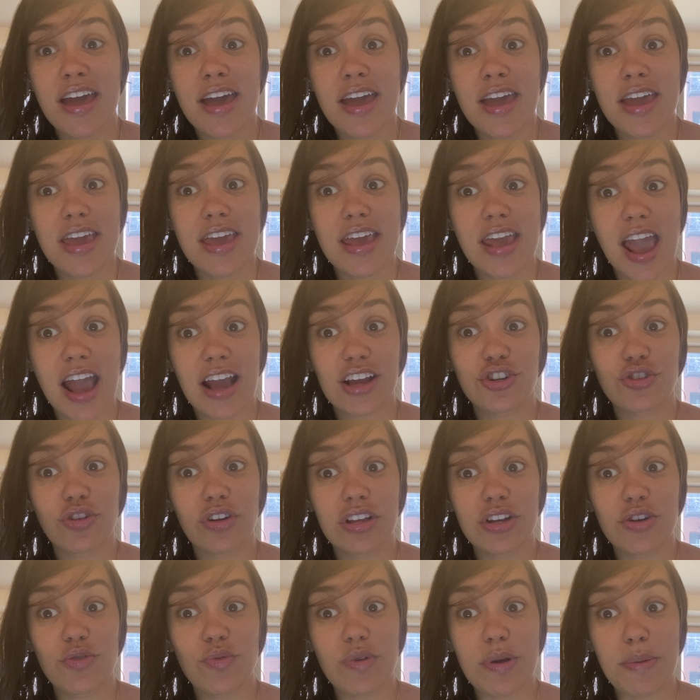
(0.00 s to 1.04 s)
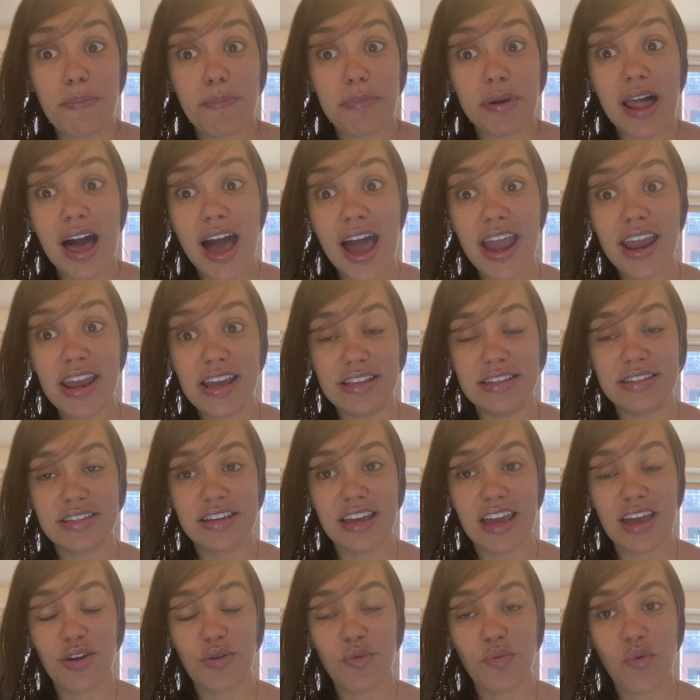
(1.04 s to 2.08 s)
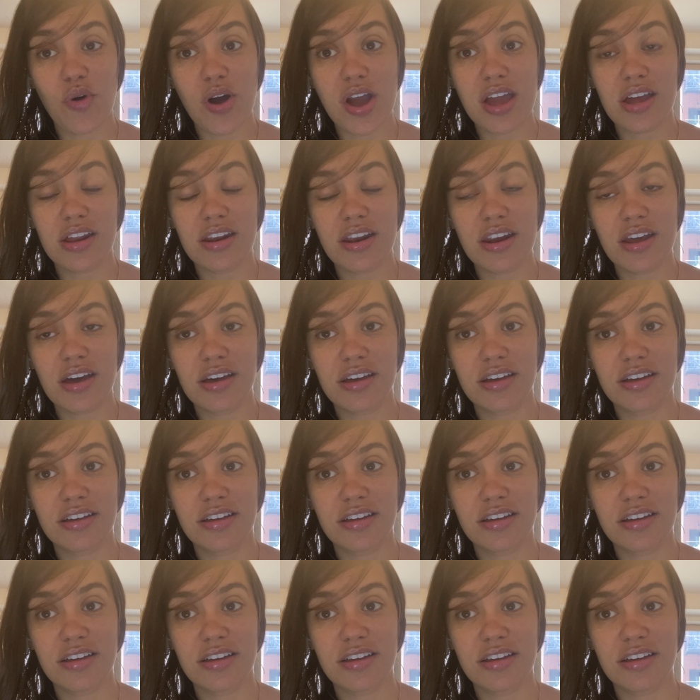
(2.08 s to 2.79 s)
He actually replied, and when